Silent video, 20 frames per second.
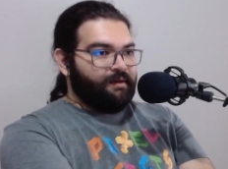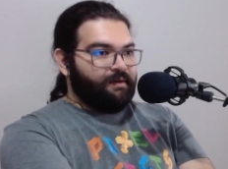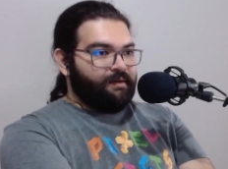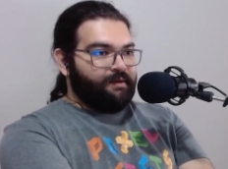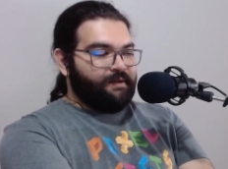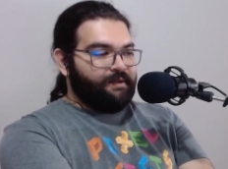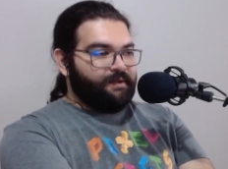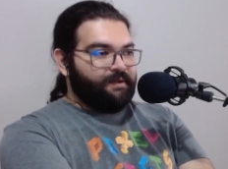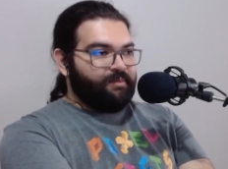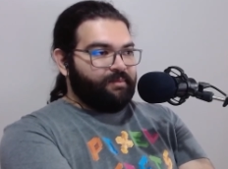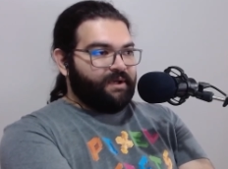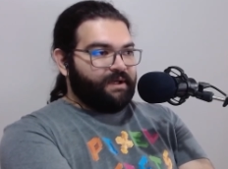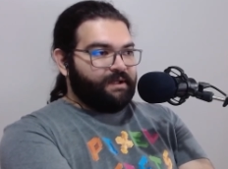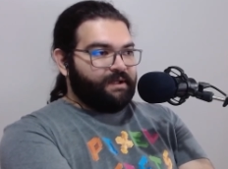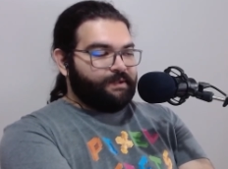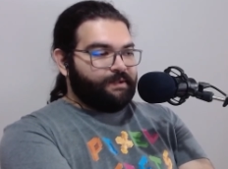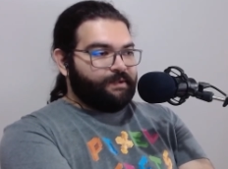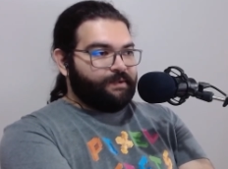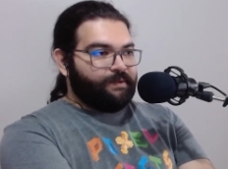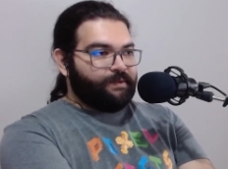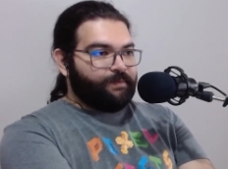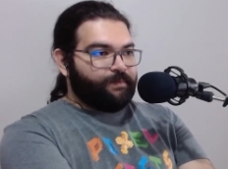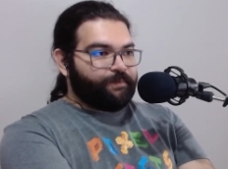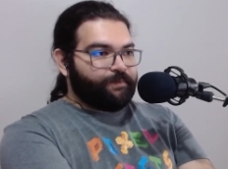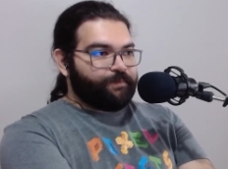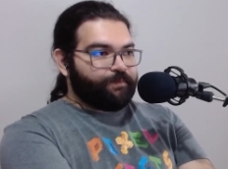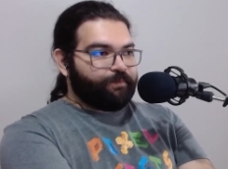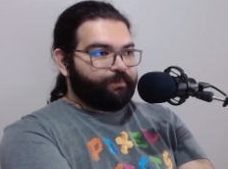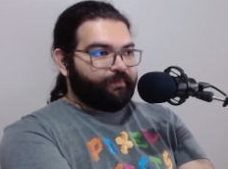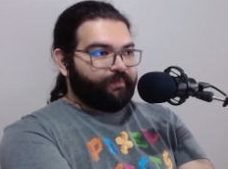uh, but
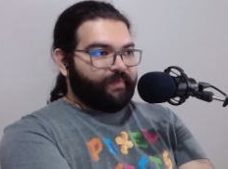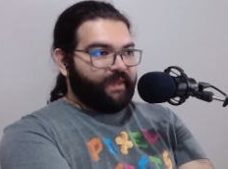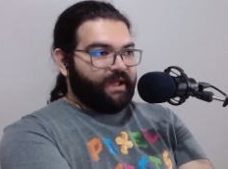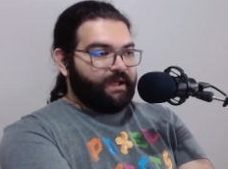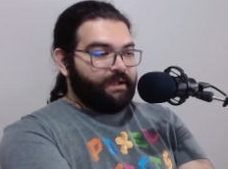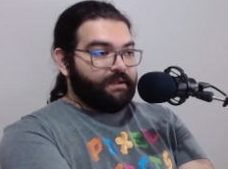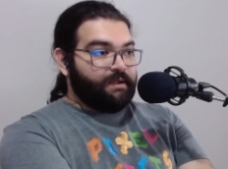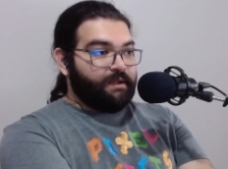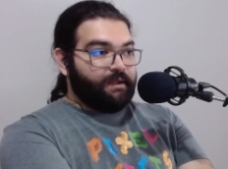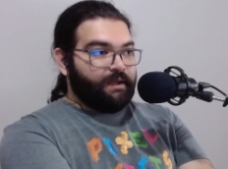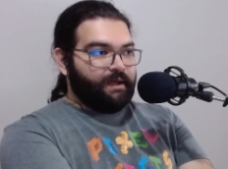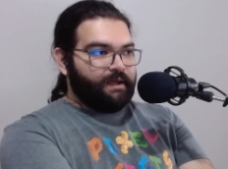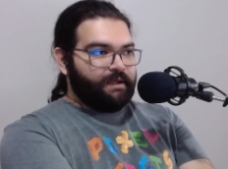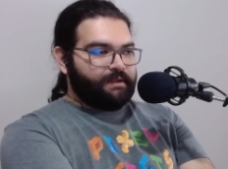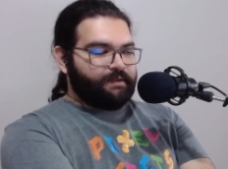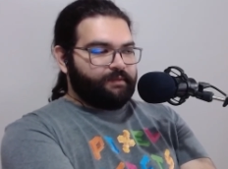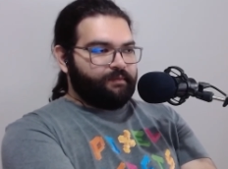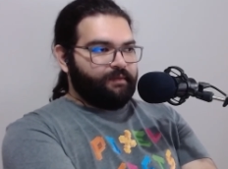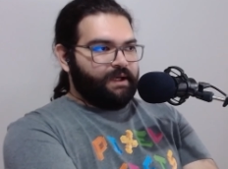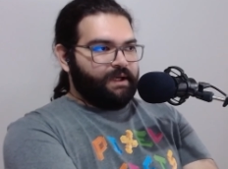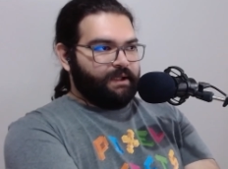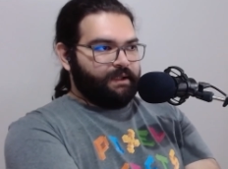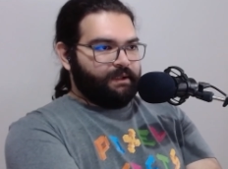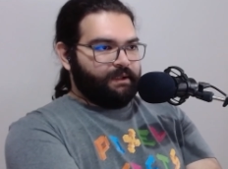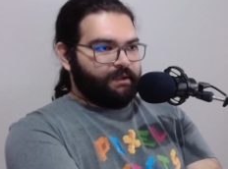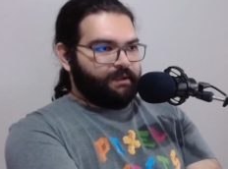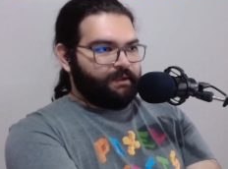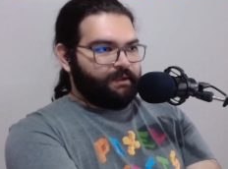in the night when